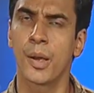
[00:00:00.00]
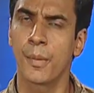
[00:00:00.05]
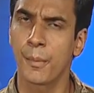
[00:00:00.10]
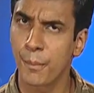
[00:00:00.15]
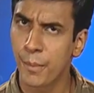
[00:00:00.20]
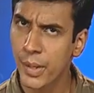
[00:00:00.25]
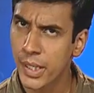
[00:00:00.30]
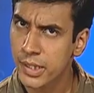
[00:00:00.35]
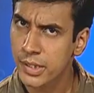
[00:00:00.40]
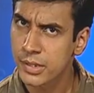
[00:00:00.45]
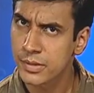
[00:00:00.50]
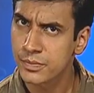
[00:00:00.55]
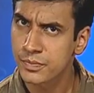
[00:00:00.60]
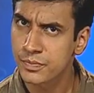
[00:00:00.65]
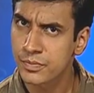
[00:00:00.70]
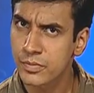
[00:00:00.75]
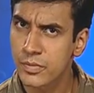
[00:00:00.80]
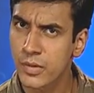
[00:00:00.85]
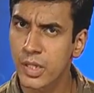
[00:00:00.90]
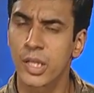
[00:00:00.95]
But
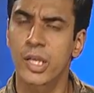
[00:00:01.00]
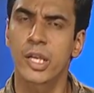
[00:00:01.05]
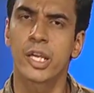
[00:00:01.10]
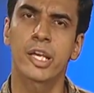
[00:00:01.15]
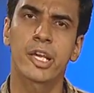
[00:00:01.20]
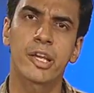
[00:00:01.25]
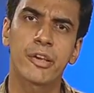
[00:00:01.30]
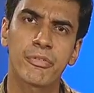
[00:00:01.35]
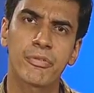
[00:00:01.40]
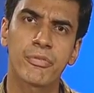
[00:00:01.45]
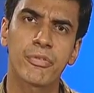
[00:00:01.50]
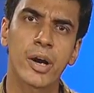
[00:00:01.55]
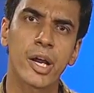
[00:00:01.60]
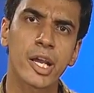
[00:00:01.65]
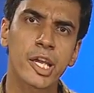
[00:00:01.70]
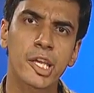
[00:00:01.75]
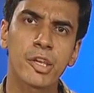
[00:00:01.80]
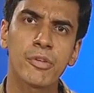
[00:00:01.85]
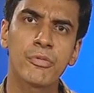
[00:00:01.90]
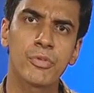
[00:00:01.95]
if I
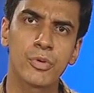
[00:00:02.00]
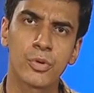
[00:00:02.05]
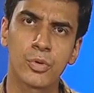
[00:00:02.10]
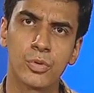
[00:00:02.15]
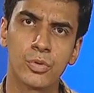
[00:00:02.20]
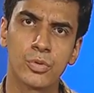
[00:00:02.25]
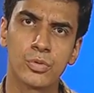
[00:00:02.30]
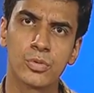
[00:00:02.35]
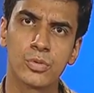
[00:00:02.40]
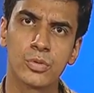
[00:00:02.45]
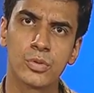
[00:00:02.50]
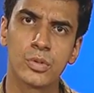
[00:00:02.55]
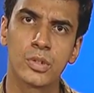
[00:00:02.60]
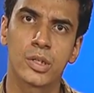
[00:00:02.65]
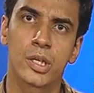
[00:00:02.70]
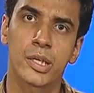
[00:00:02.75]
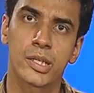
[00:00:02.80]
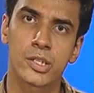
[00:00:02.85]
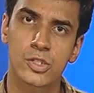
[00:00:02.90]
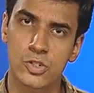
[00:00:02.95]
give you
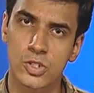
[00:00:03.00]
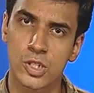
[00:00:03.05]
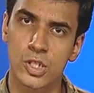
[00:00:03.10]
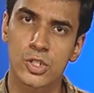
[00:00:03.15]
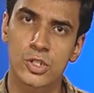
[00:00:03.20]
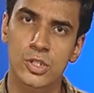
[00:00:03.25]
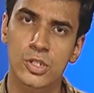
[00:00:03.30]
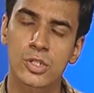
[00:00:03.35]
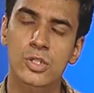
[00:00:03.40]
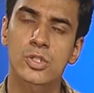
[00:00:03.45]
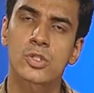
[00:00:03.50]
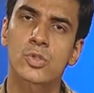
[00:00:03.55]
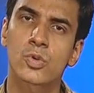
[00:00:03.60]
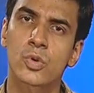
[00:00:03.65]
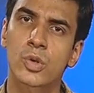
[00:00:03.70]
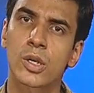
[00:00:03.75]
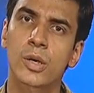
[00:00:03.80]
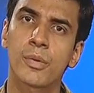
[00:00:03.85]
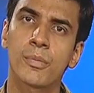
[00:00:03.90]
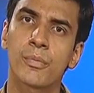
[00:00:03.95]
instructions to
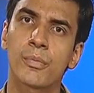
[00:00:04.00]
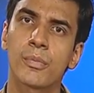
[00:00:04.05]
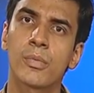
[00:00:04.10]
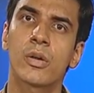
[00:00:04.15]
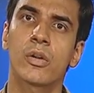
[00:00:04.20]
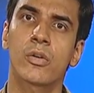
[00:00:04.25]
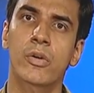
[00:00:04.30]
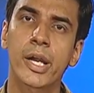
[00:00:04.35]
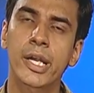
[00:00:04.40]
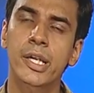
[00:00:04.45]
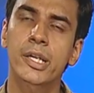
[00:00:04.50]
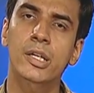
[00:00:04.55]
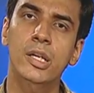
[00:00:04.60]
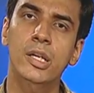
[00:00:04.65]
come right